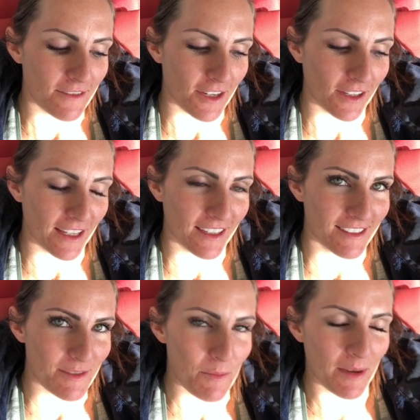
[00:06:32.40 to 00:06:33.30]
for your
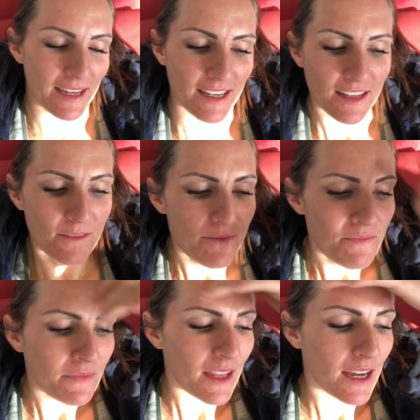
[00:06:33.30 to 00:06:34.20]
legs. But
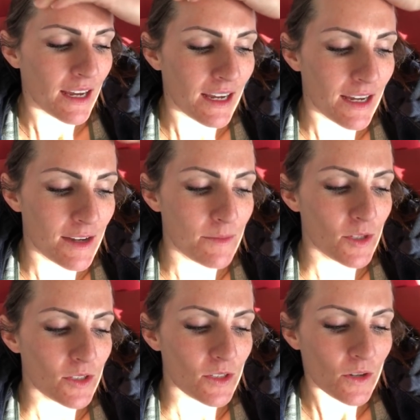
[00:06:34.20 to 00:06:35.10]

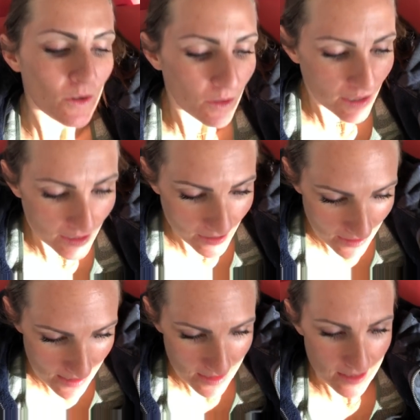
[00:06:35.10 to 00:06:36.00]
so
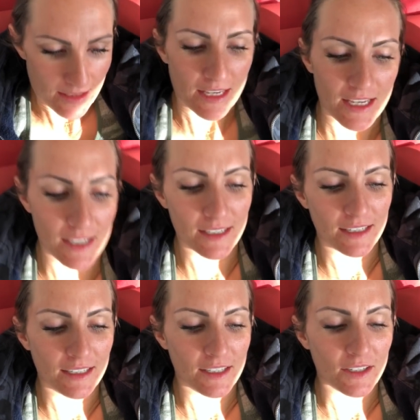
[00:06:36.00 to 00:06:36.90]

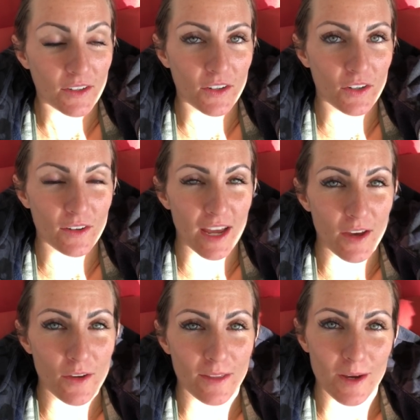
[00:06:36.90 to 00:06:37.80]
the
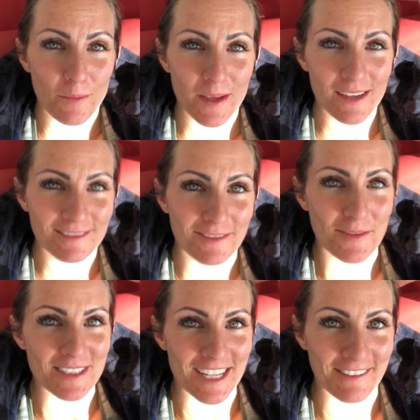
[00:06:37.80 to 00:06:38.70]
cryotherapy
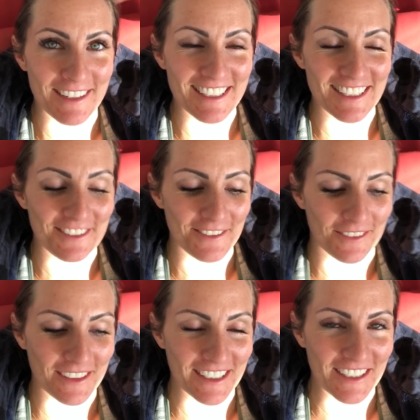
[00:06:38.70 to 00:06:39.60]
was obviously
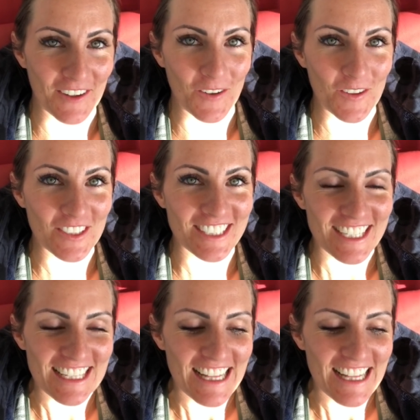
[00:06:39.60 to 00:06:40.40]
really cold.